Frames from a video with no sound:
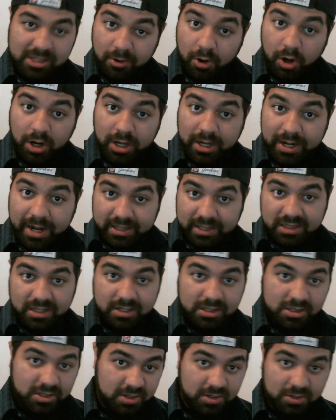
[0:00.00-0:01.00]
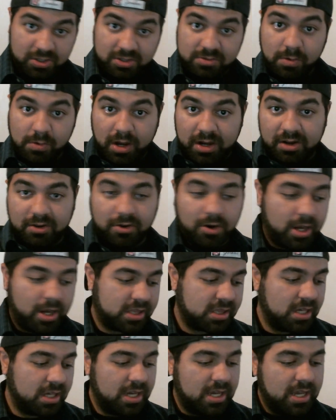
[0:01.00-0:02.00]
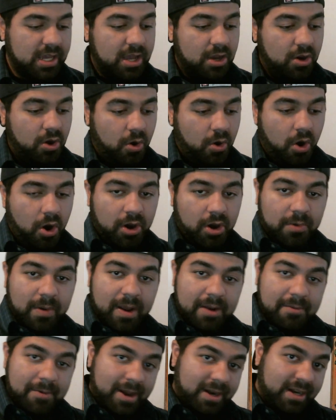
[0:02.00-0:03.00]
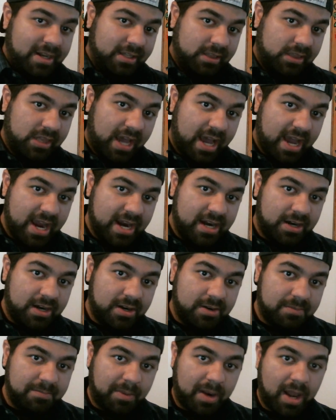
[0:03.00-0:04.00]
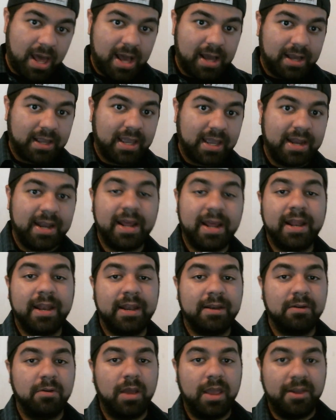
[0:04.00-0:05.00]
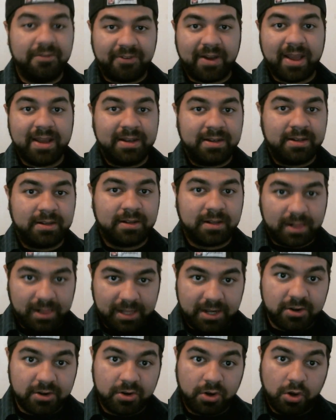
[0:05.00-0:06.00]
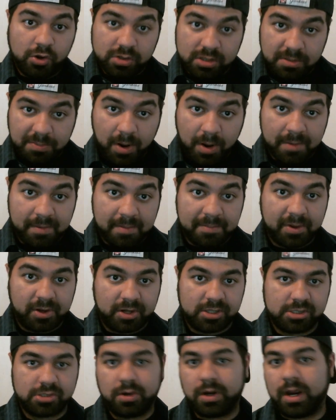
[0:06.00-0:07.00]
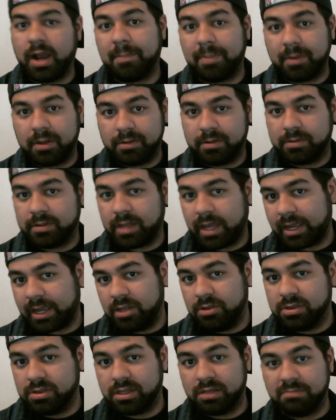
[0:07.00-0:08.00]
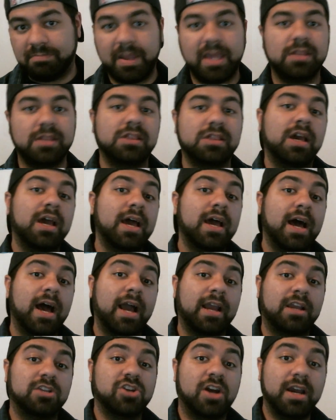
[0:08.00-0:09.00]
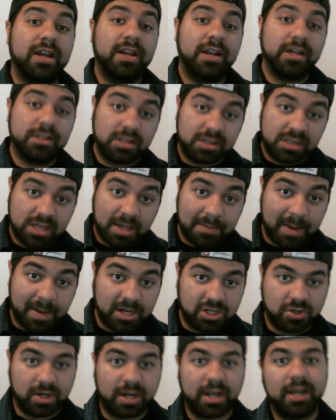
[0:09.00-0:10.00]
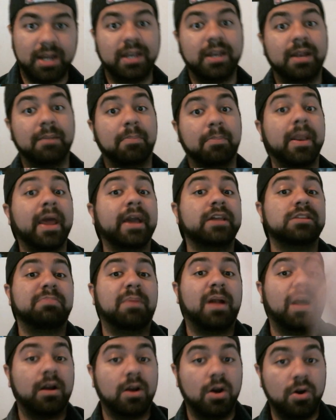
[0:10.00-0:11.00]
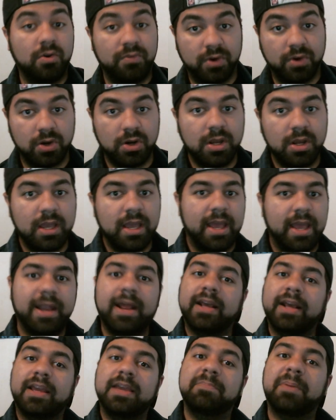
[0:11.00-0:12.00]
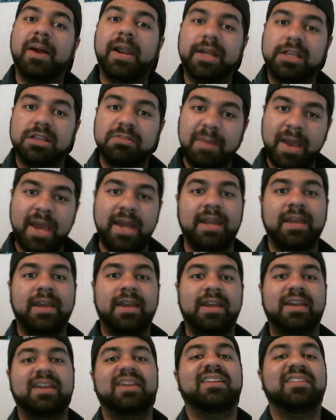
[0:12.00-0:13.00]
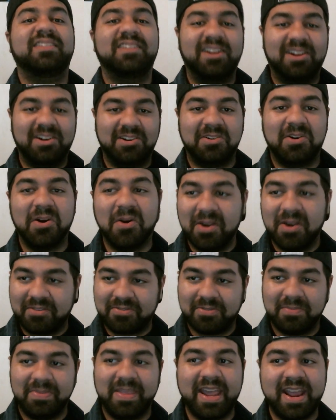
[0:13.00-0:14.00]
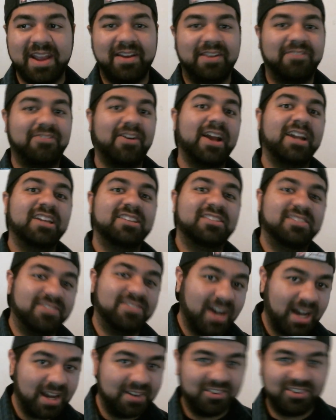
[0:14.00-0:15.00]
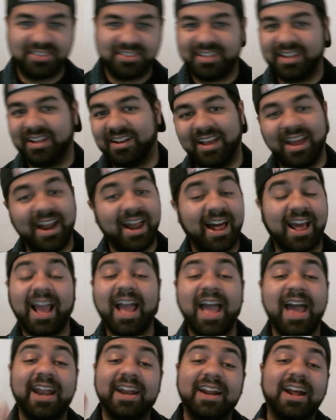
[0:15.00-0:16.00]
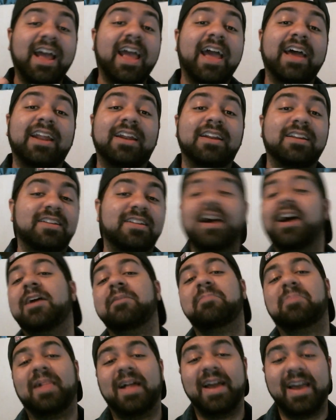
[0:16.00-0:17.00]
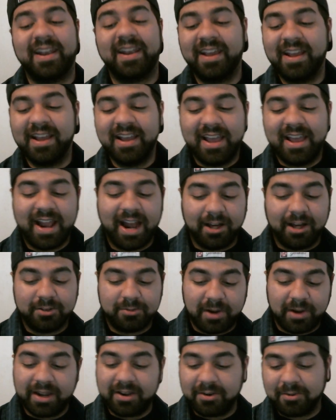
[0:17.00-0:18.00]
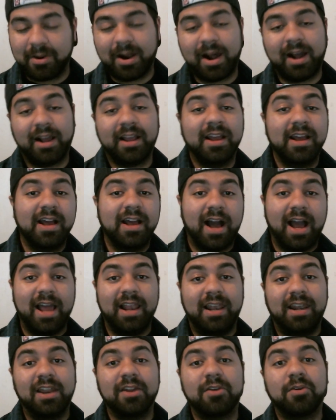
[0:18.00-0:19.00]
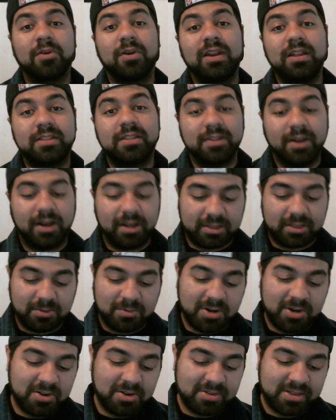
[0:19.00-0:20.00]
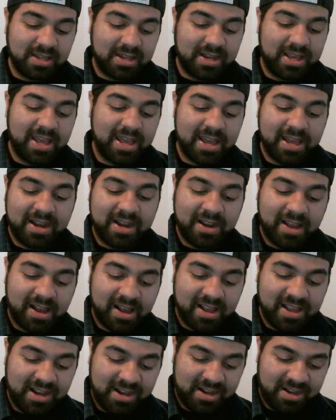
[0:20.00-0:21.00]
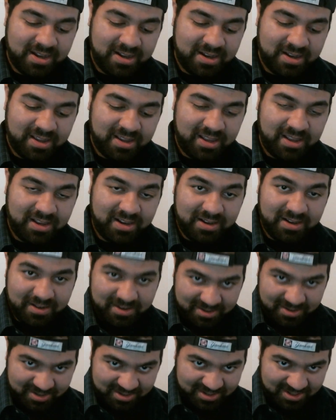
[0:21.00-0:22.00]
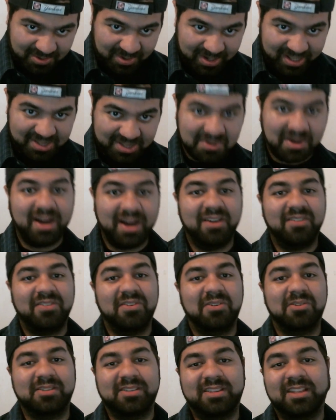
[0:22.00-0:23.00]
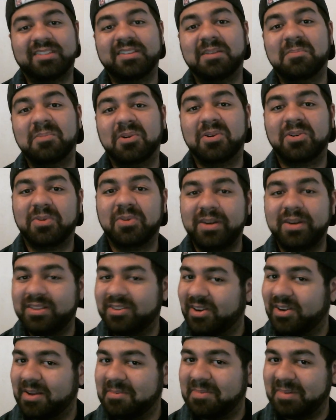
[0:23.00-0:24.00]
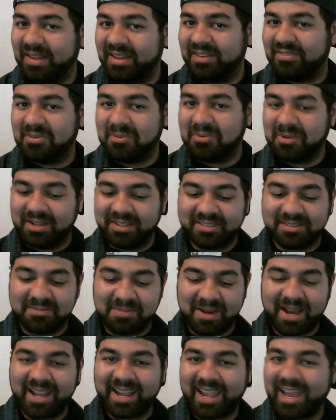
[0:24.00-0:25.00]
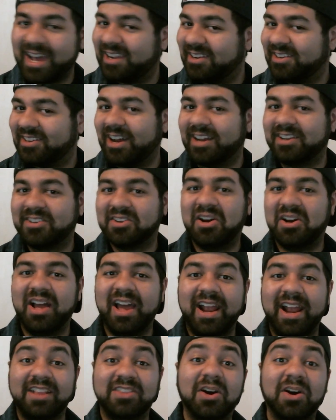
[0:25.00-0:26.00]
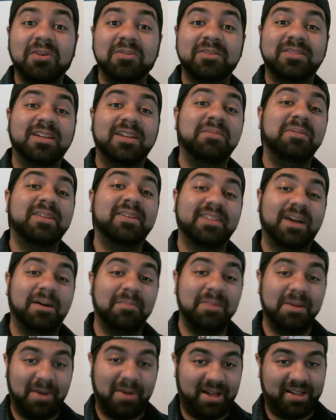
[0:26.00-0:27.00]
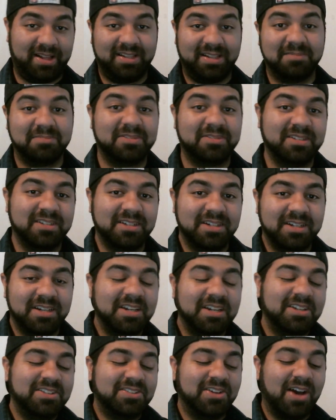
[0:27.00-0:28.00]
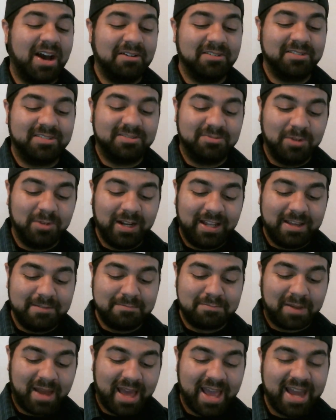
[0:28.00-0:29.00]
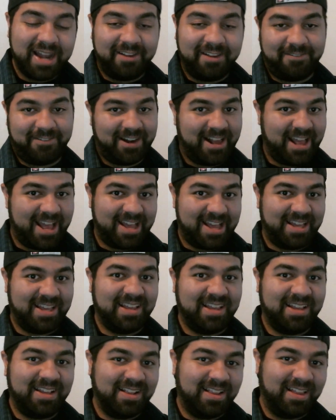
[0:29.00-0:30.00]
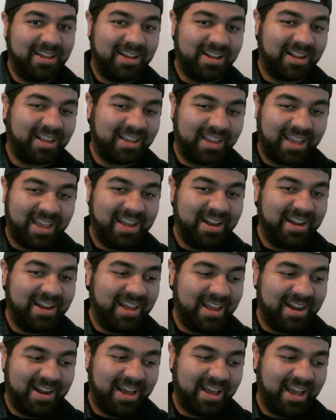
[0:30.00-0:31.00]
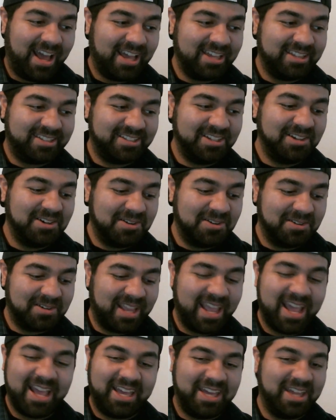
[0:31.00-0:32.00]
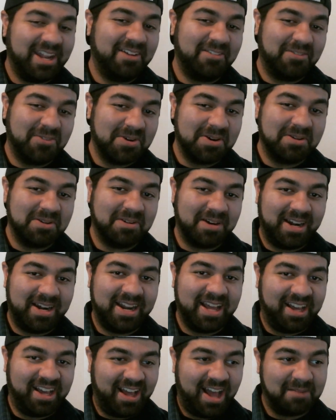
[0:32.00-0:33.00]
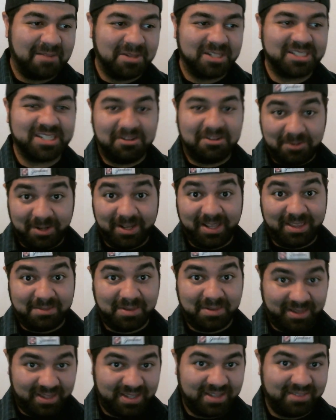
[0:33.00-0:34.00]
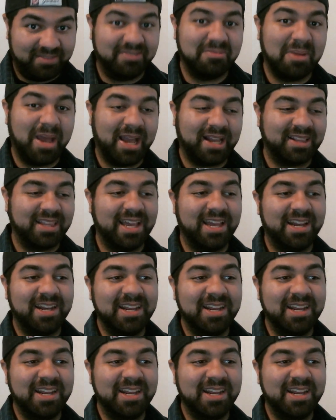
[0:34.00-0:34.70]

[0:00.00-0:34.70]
all connected, so you could just walk across. Go all the way around the entire block, and then if I cleared those apartment buildings, or a couple of that came to the base, I could try another semi-trick on the next block over, and then keep on expanding it, and, going from there, and finding survivors. And again, like I had an entire plan, and I was ready to rock. I literally thought the world was going to end in 2012. It was December 23rd, I believe it was, the Mayan calendar. I thought it was going to be a zombie apocalypse. So I was really planning for that. Like, and I still can't get over it right now, how much I really believed back then.